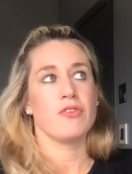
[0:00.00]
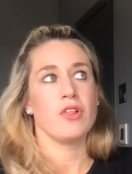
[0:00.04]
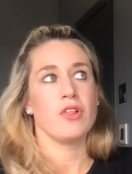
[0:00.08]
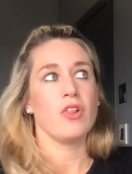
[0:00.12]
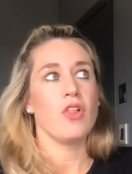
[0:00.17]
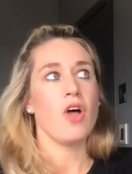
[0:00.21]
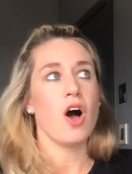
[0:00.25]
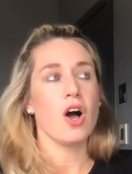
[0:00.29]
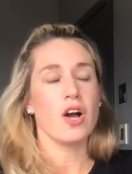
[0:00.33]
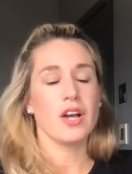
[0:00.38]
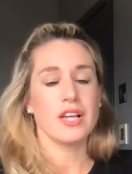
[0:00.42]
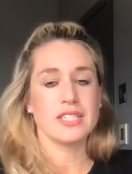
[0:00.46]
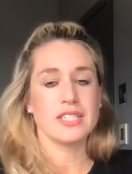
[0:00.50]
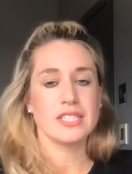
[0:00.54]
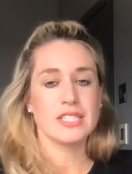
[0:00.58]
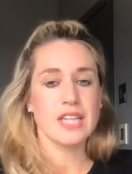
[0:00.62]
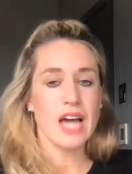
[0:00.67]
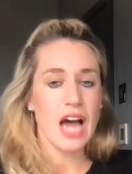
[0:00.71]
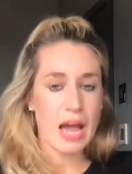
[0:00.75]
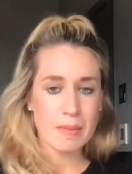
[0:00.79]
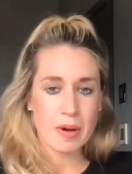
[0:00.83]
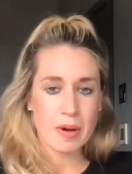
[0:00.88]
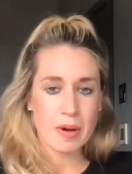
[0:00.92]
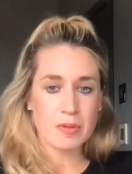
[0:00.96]
for the longest
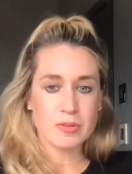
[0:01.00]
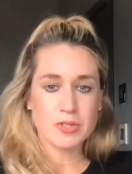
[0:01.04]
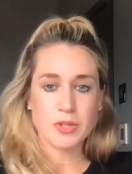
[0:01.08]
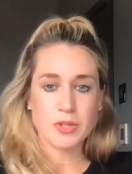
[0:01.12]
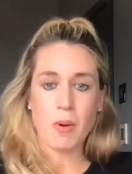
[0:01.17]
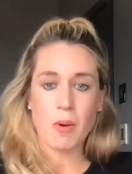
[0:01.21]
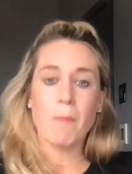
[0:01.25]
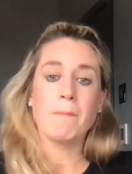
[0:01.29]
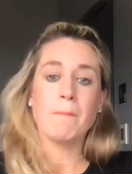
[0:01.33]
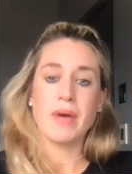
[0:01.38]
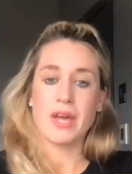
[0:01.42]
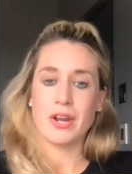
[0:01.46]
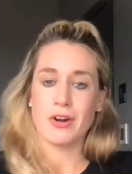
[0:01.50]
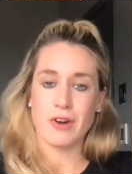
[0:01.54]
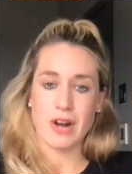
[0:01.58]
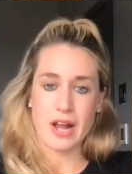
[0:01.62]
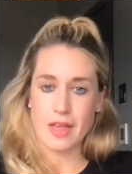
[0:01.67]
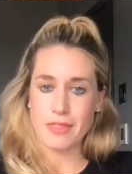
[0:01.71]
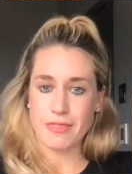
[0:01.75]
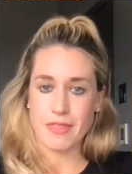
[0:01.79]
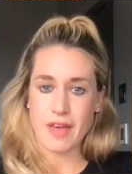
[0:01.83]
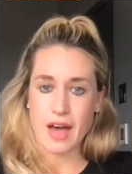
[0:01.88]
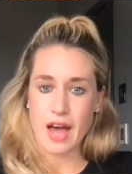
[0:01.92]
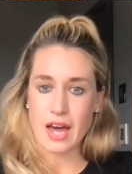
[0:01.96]
time, I was so bitter
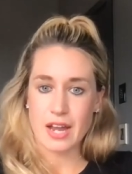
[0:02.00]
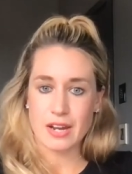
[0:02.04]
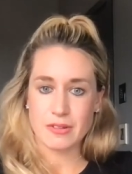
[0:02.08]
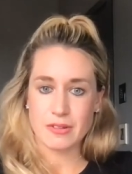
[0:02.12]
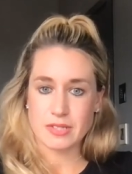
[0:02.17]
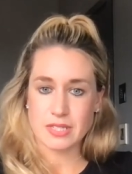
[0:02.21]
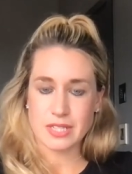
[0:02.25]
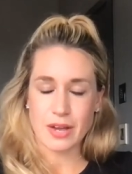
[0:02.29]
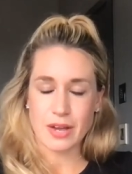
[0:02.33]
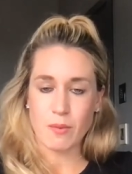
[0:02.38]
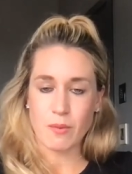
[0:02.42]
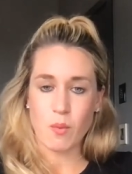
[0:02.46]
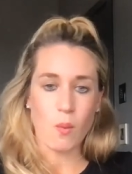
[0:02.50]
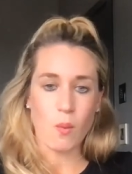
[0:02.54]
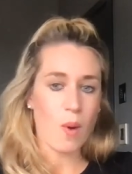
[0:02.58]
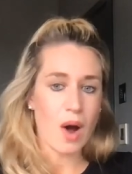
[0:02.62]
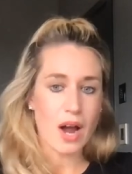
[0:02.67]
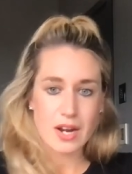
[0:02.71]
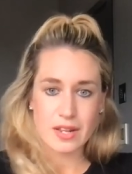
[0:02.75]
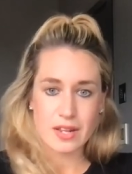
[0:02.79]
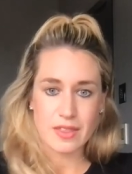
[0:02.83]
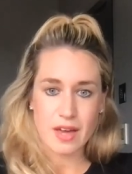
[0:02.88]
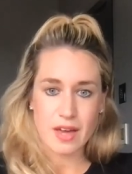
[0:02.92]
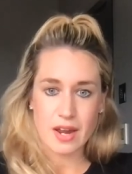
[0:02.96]
at that. It's like, well,
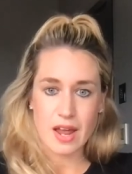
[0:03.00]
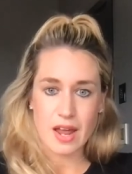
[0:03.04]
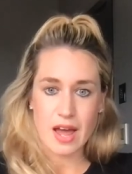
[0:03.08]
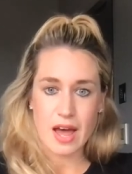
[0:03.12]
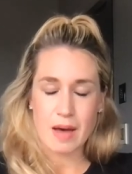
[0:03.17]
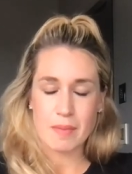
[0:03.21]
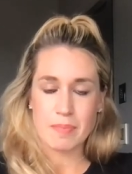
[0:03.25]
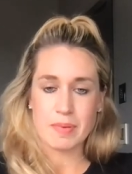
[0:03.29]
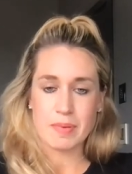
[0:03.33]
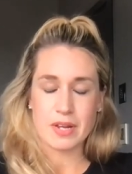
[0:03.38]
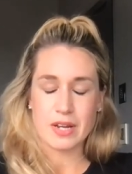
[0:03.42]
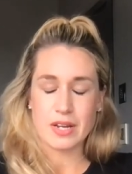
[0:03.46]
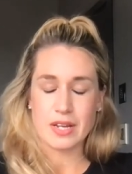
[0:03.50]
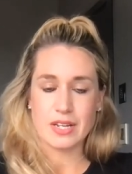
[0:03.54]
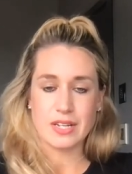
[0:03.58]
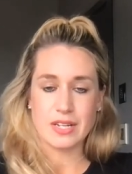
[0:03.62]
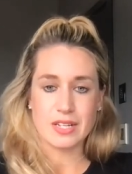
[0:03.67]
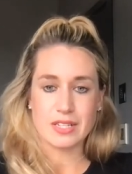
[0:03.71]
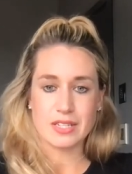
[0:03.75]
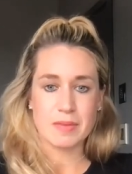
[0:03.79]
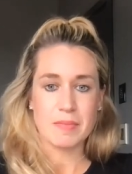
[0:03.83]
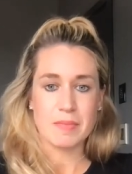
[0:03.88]
why did that happen? It